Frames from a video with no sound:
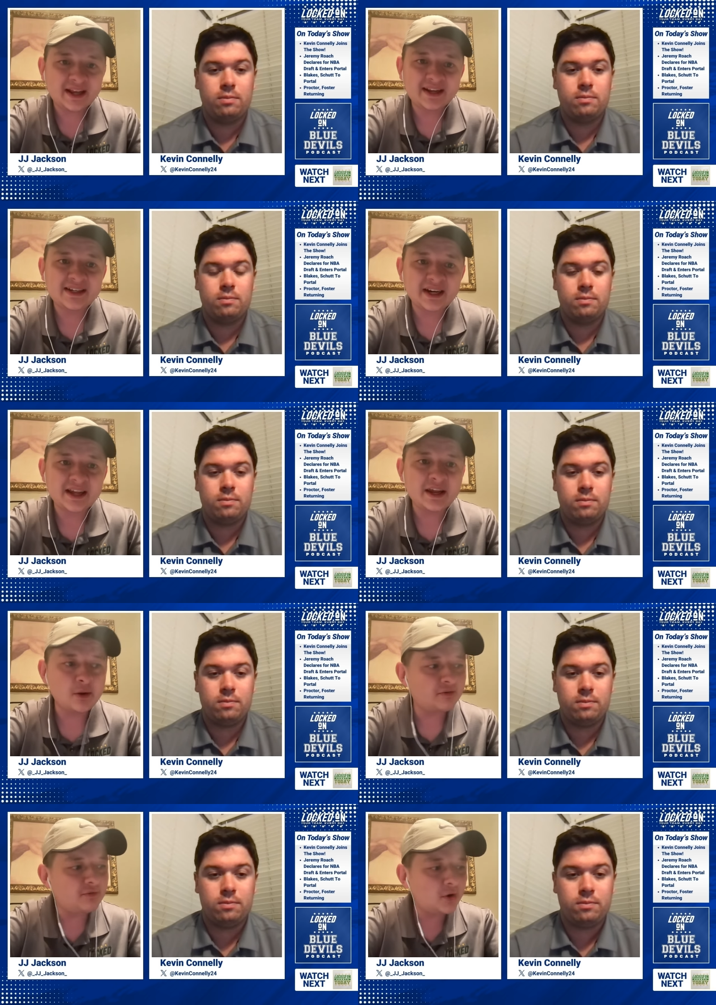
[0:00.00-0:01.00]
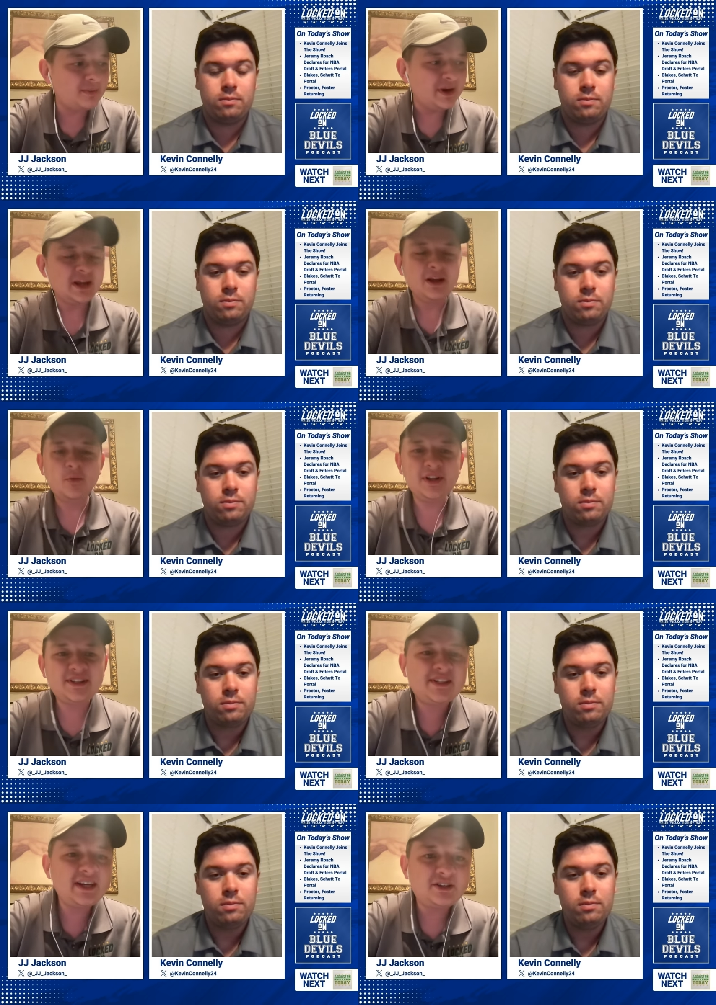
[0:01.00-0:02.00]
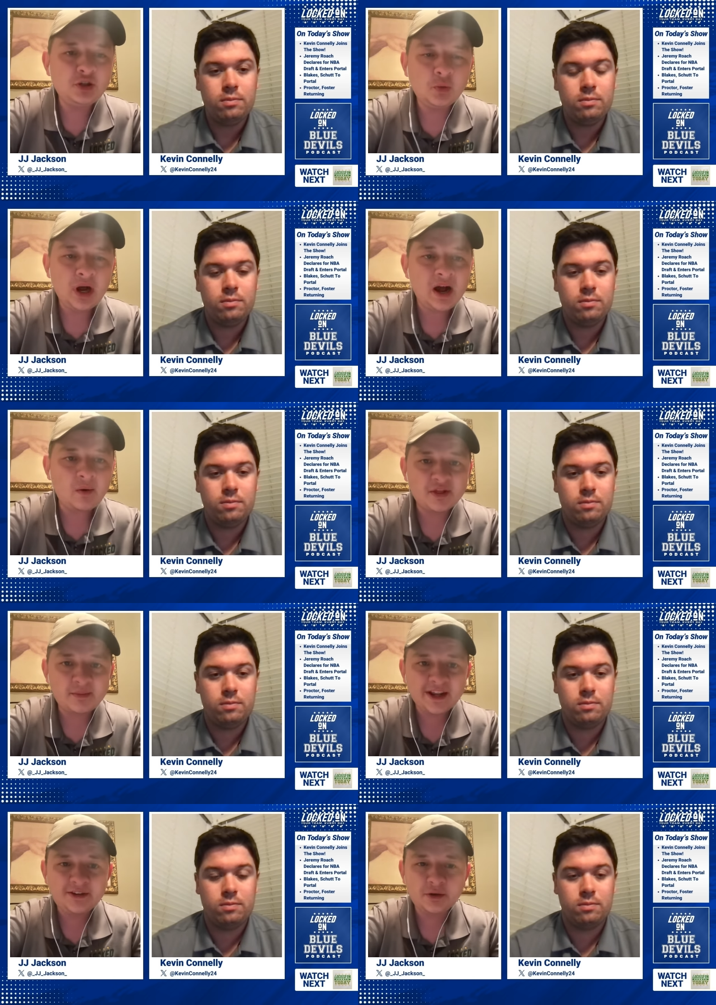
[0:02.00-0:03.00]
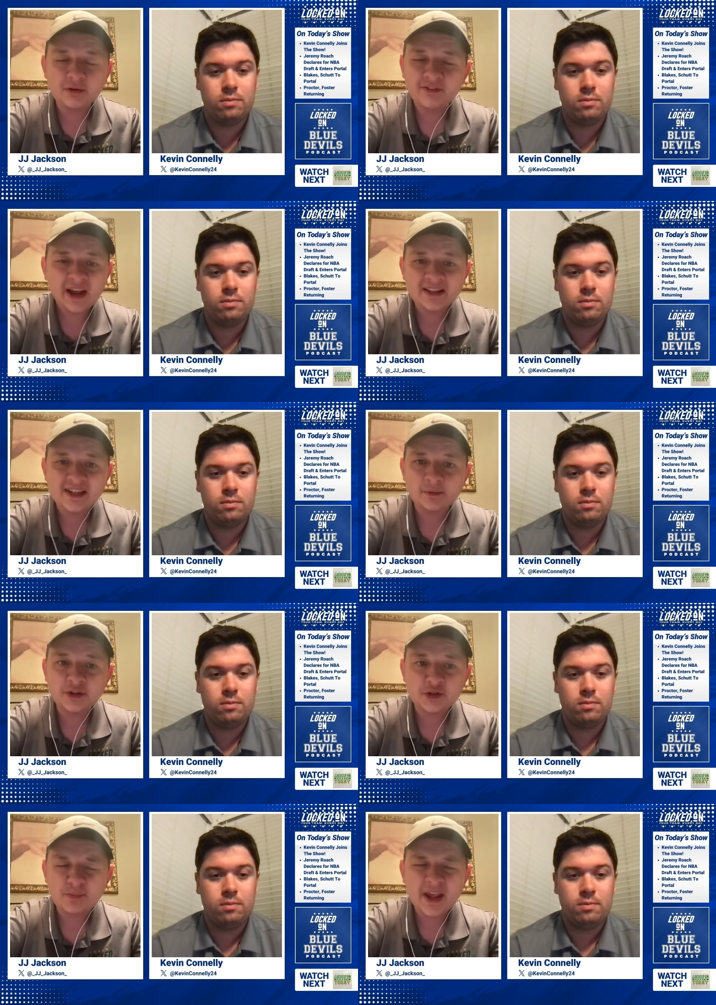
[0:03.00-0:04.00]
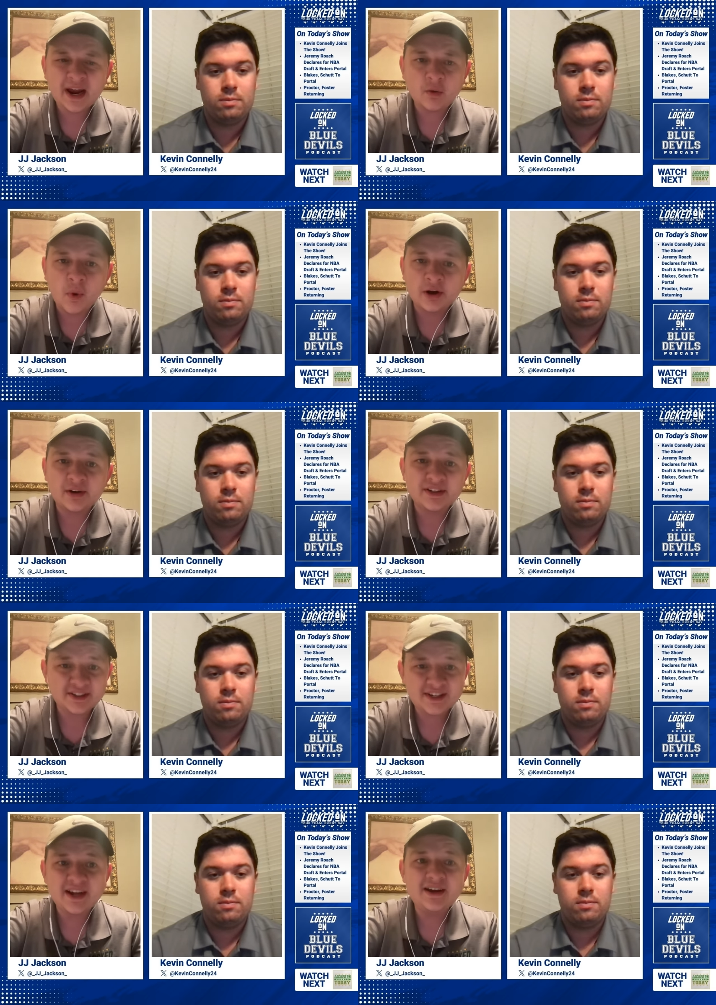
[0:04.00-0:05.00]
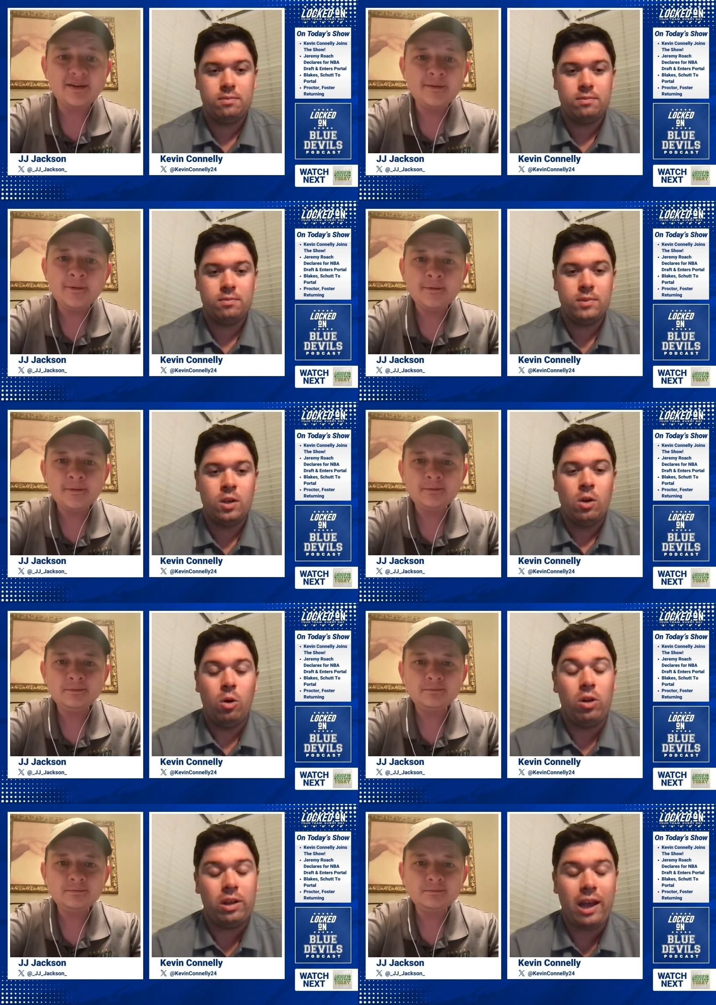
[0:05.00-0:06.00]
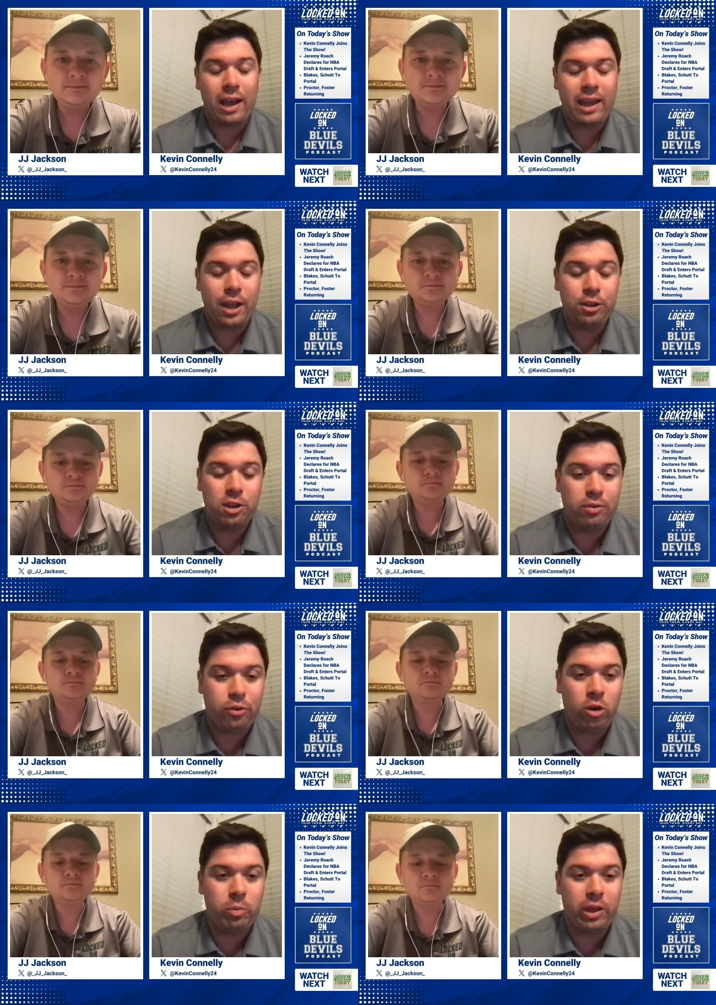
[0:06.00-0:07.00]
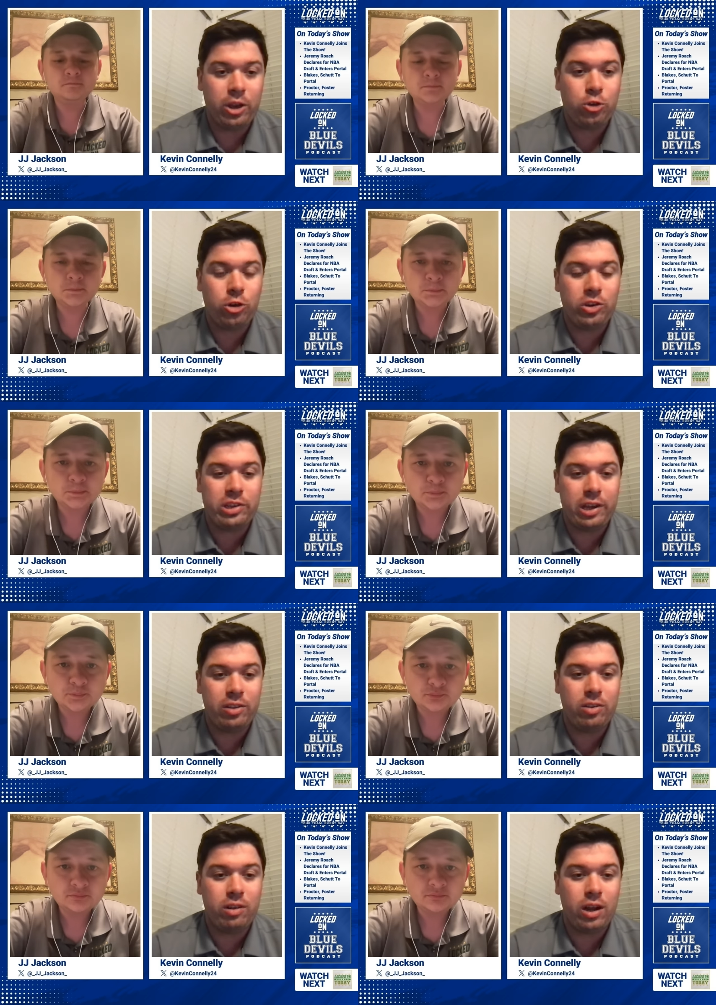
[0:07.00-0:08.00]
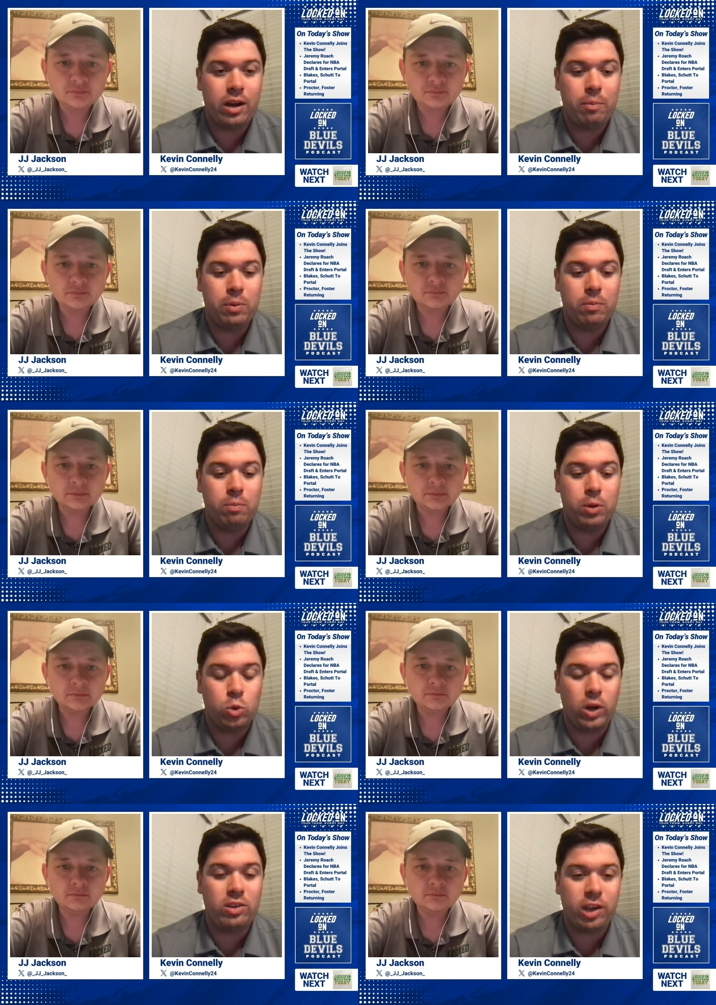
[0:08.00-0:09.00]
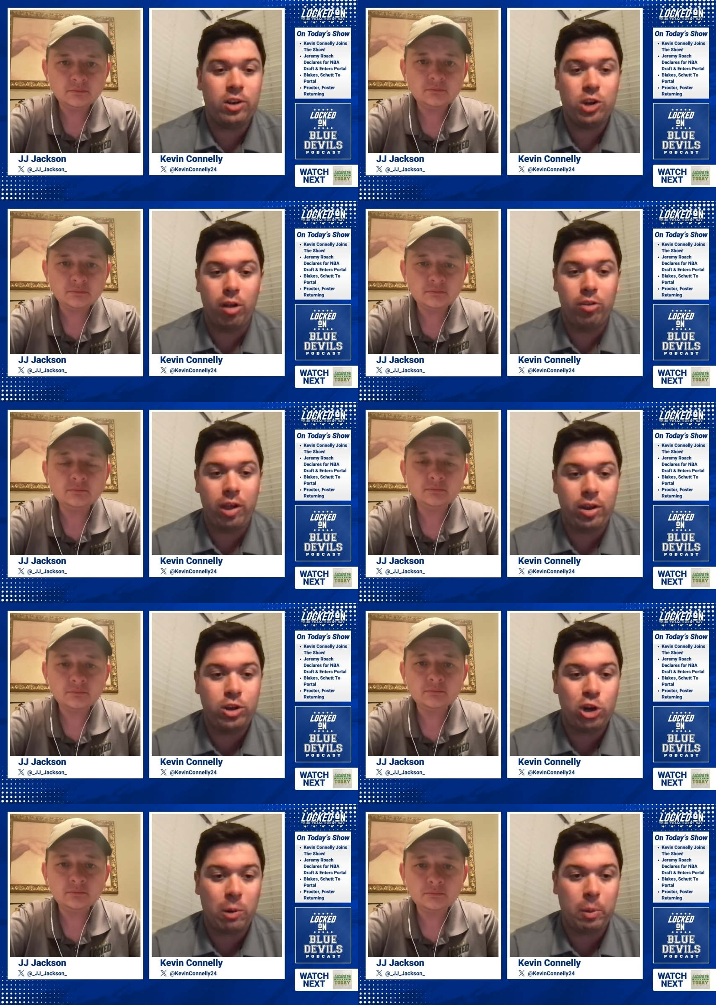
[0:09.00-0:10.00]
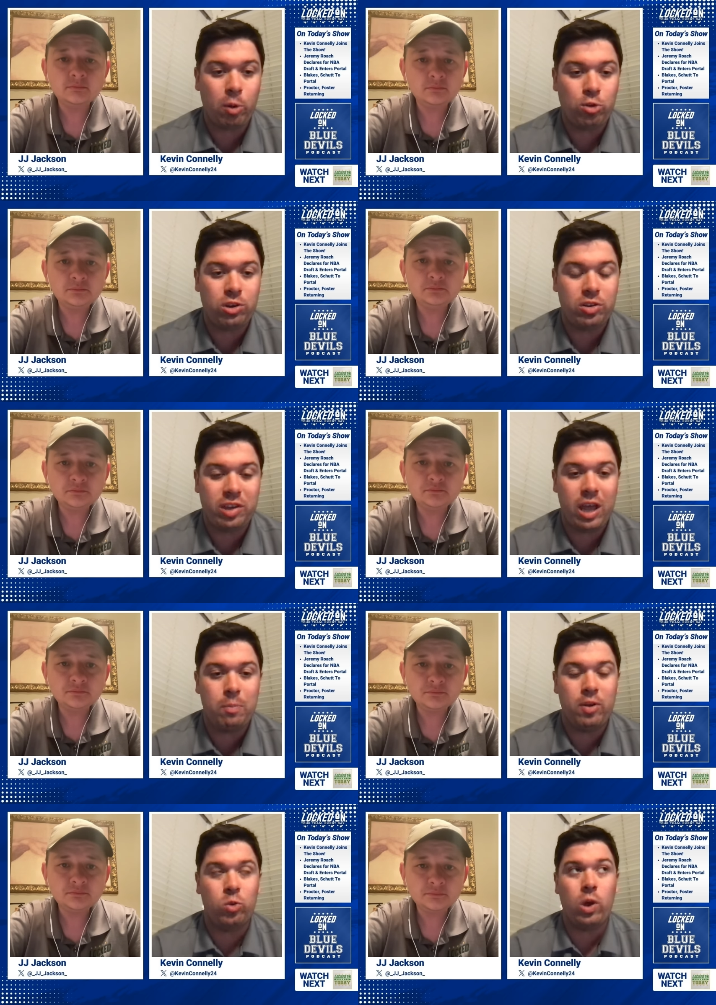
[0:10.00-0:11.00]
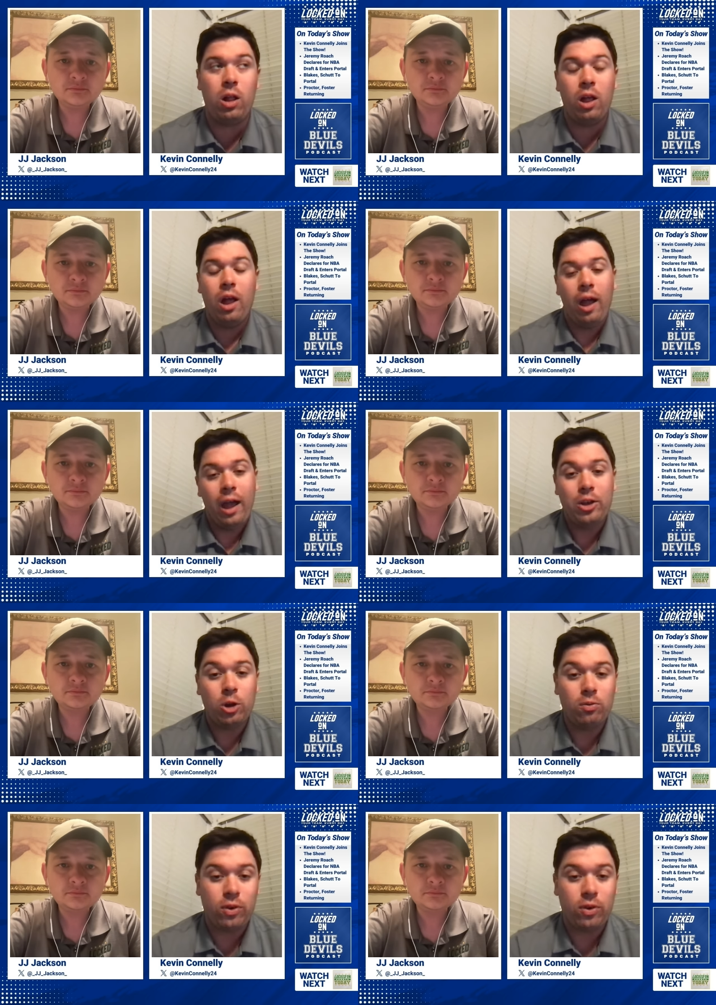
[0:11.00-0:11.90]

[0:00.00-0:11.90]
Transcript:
Speaker 1: Kentucky uniform wouldn't sit too well with many Duke fans, and it would just be kind of weird to see. Well,
Speaker 2: yeah, I can confirm the interest in uh, between St. John's and Jeremy Roach and his camp as well. And don't